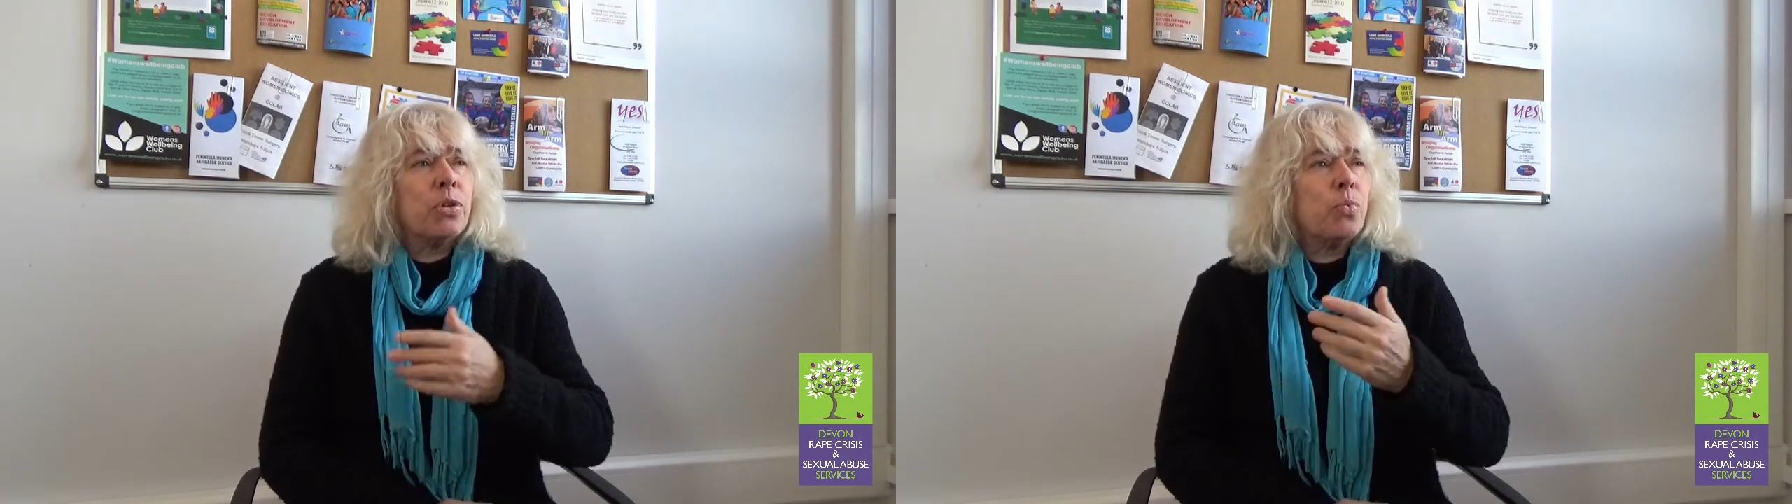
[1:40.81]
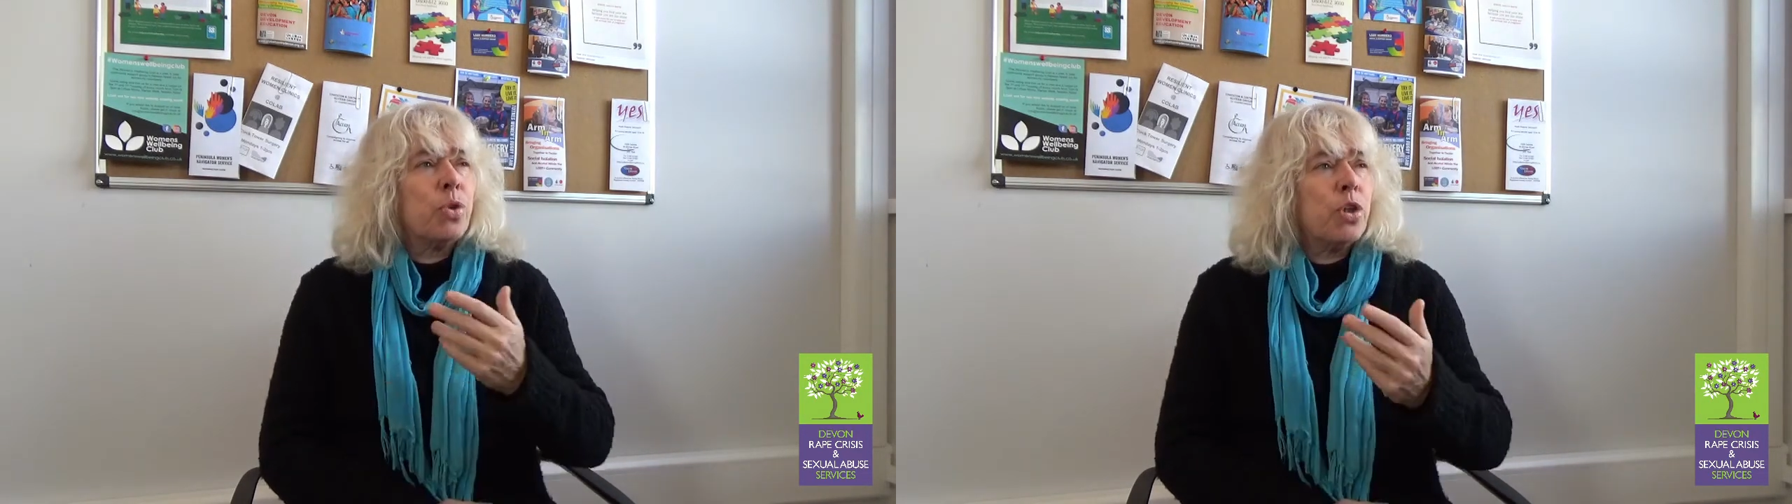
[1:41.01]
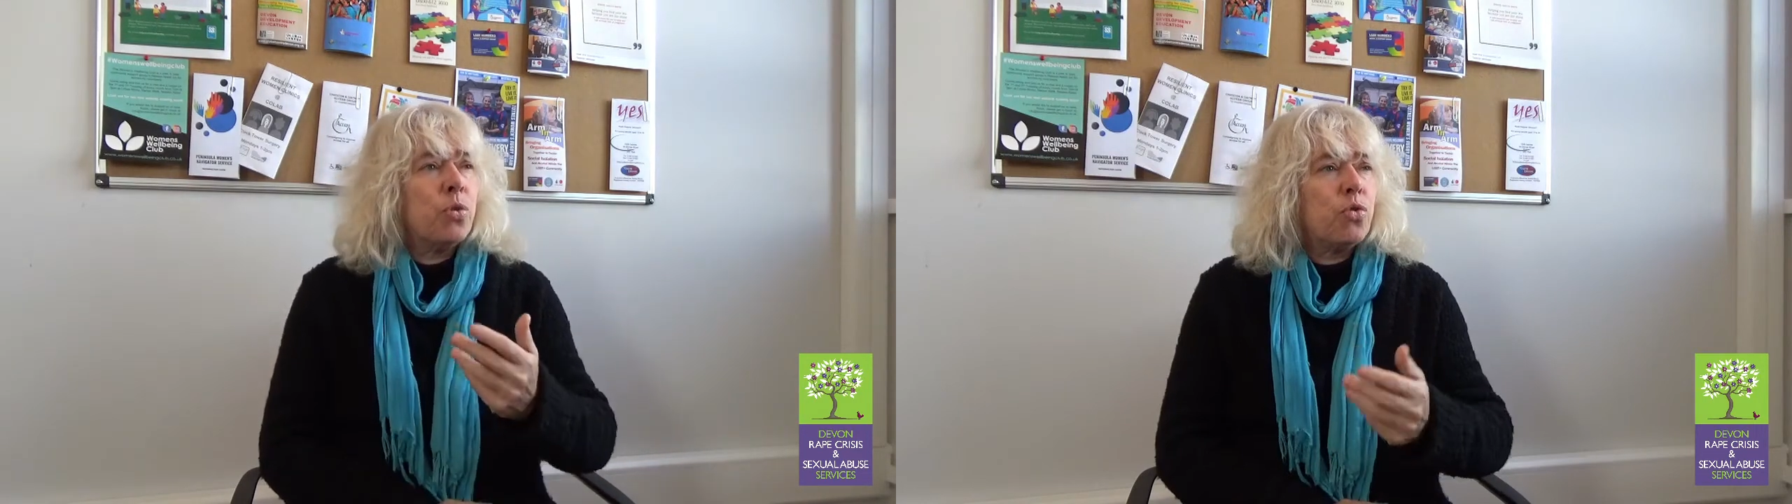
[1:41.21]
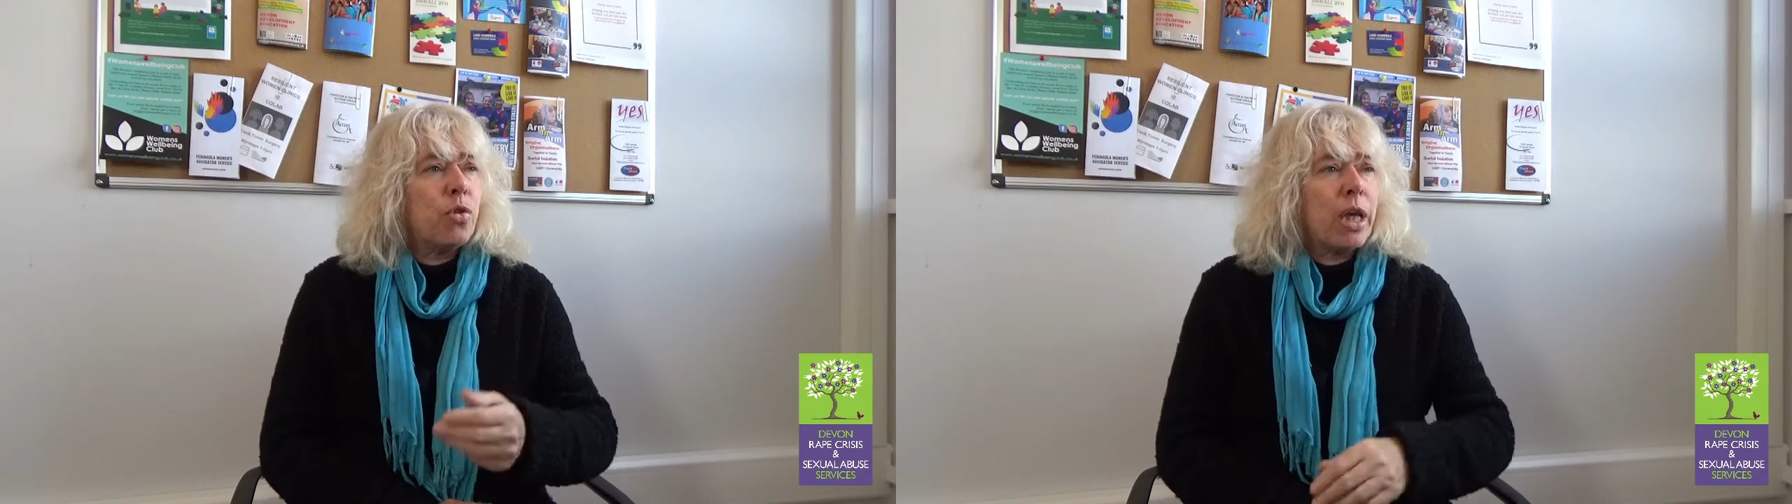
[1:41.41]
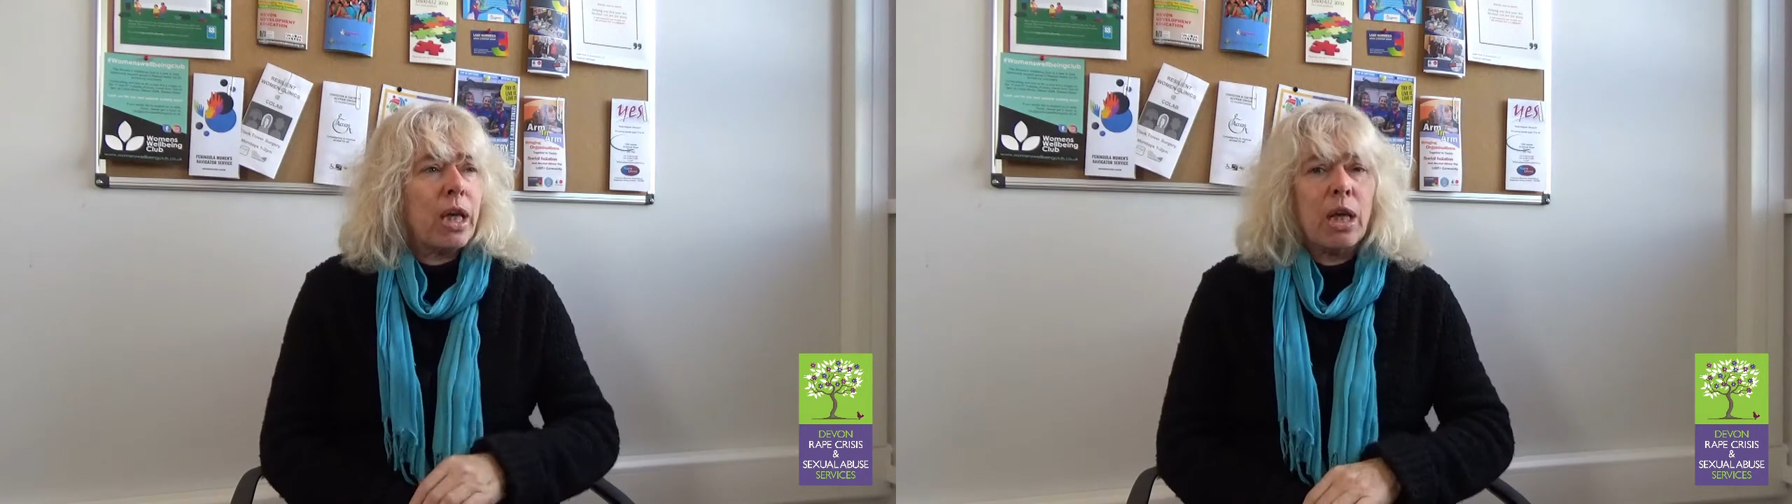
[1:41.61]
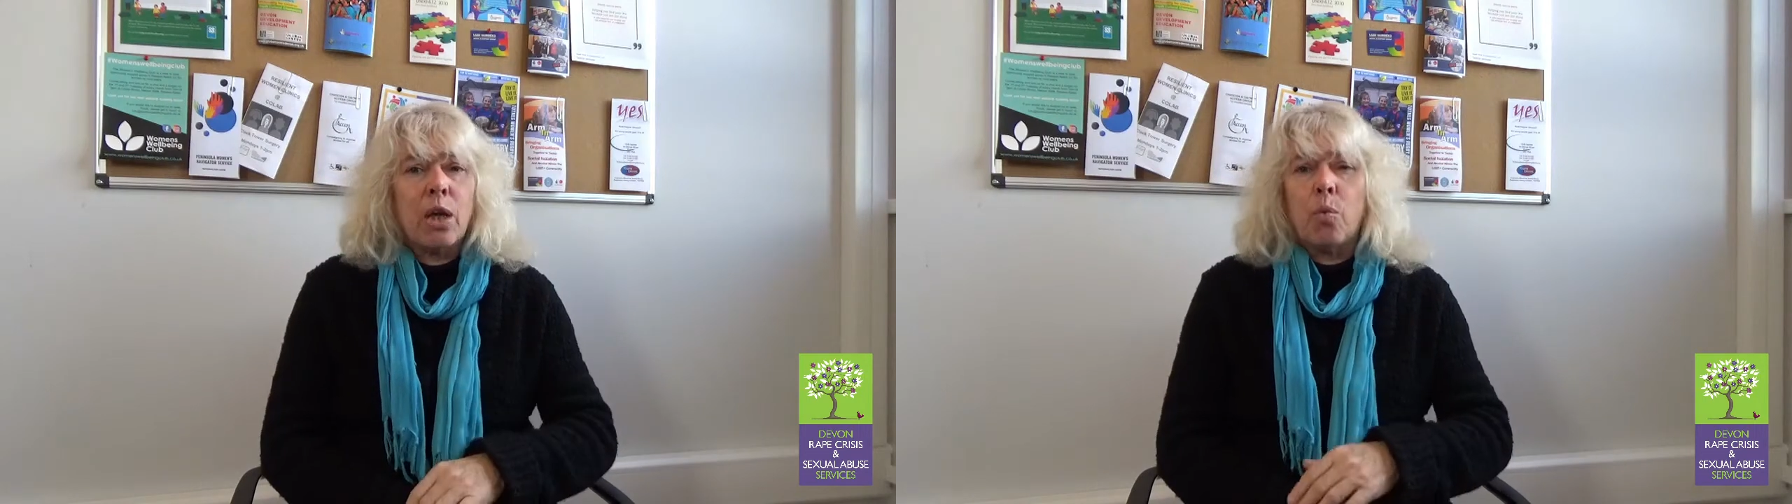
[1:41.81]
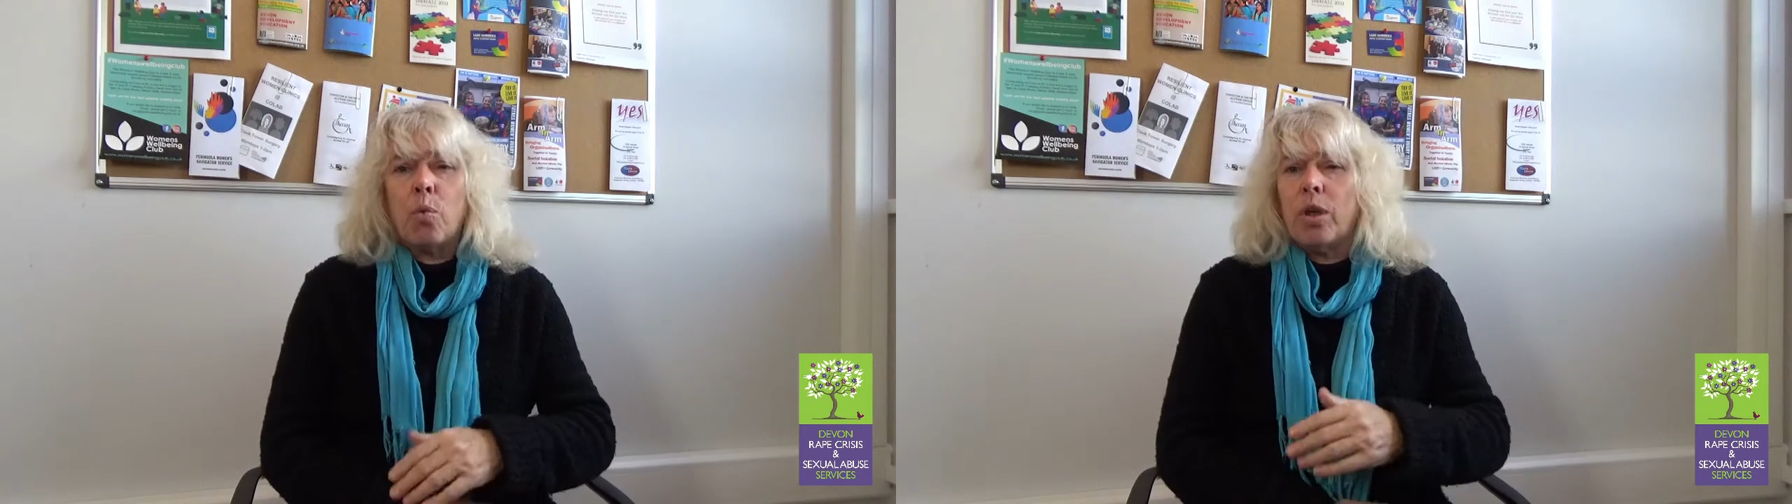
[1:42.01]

were you drinking,